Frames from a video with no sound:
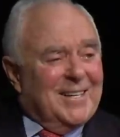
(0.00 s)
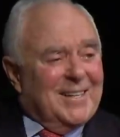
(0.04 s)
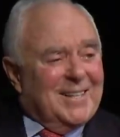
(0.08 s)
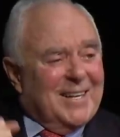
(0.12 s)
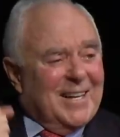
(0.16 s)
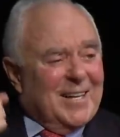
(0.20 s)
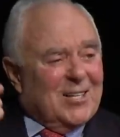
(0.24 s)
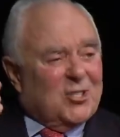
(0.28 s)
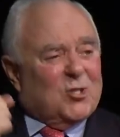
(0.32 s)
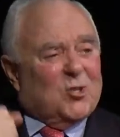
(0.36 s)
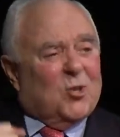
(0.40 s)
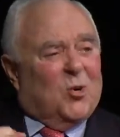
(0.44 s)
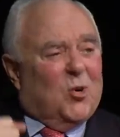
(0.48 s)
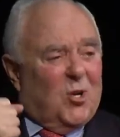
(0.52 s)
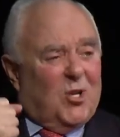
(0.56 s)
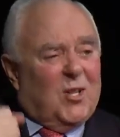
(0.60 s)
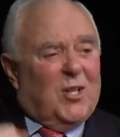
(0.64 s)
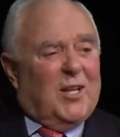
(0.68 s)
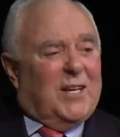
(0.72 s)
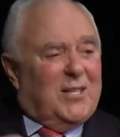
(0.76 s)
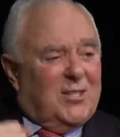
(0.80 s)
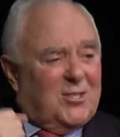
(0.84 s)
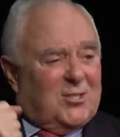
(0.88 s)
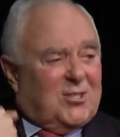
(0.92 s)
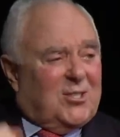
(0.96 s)
That's all
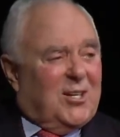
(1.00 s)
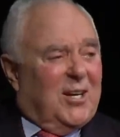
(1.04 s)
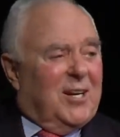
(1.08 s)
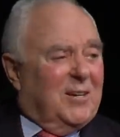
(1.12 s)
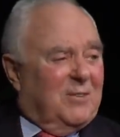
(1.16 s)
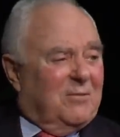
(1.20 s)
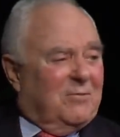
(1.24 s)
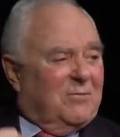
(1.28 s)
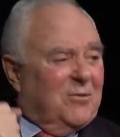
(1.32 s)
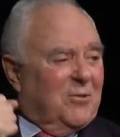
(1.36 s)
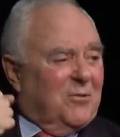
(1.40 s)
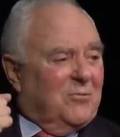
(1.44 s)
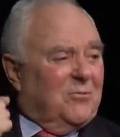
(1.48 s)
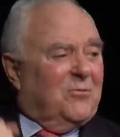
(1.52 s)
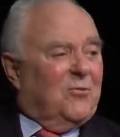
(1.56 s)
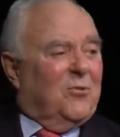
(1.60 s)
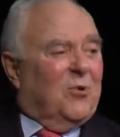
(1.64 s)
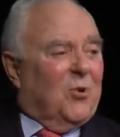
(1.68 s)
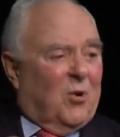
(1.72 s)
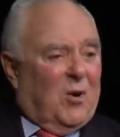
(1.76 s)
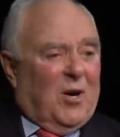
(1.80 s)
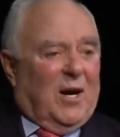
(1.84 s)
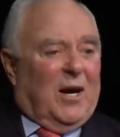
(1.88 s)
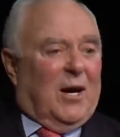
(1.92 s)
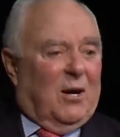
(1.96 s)
they said for
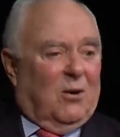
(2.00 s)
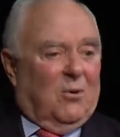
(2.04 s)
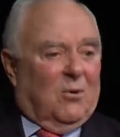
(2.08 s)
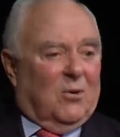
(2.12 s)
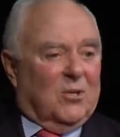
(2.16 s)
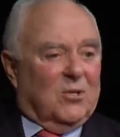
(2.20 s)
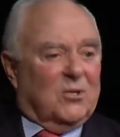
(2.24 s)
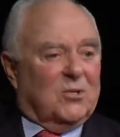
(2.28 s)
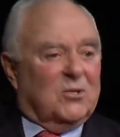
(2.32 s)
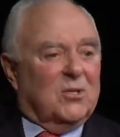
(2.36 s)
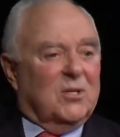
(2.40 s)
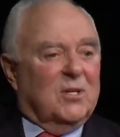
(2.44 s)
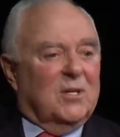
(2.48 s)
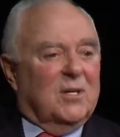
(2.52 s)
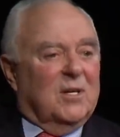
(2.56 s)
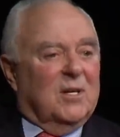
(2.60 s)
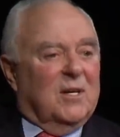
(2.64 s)
four hours.